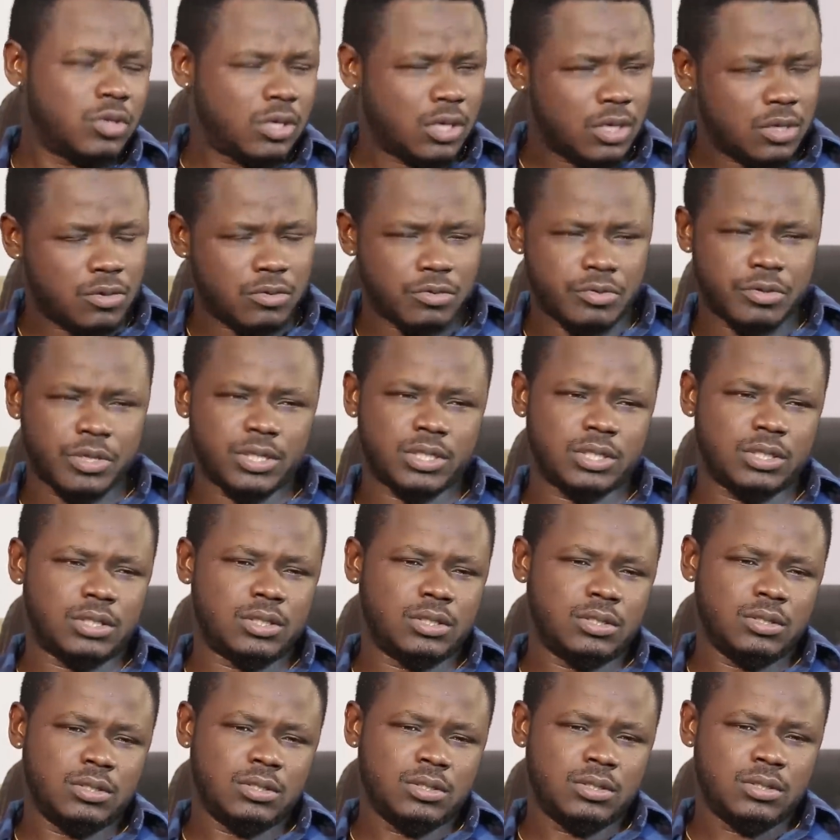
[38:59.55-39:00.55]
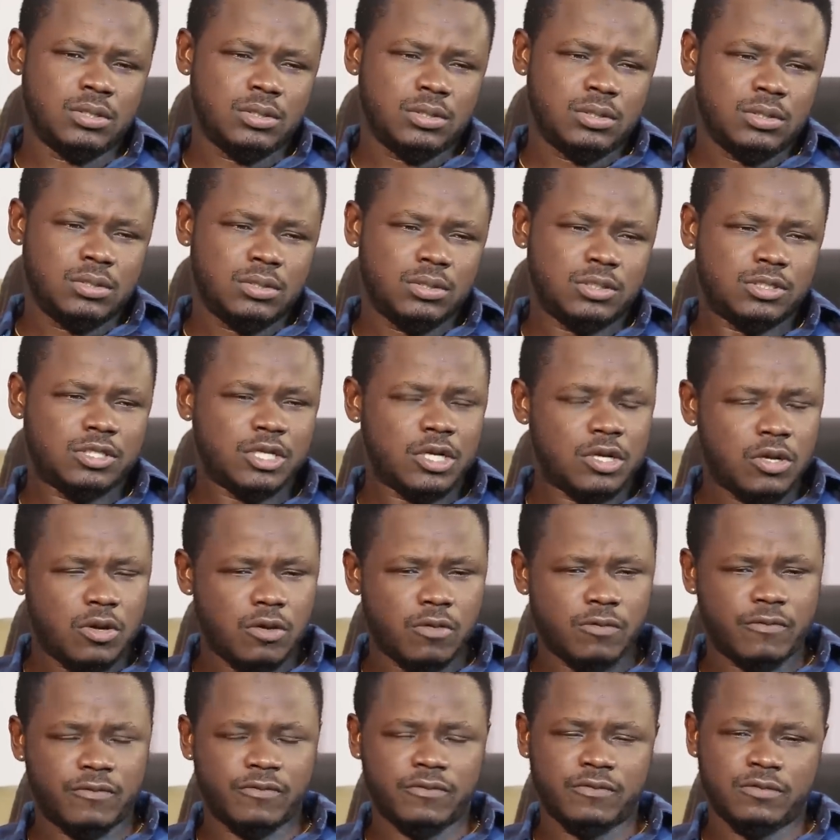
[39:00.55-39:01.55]
okay already. Say
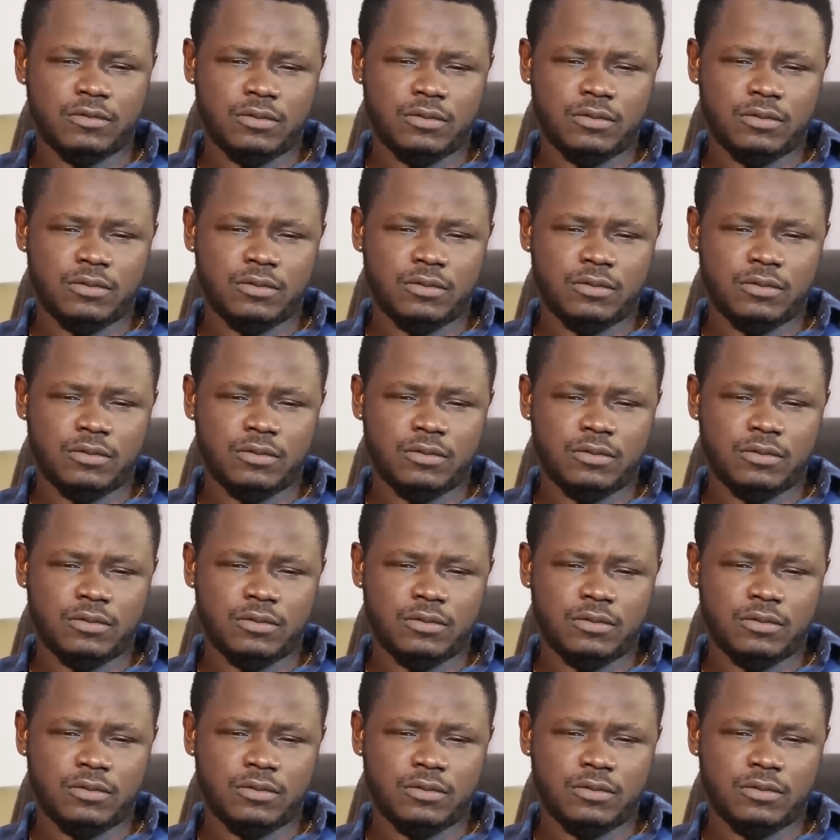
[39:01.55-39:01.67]
no.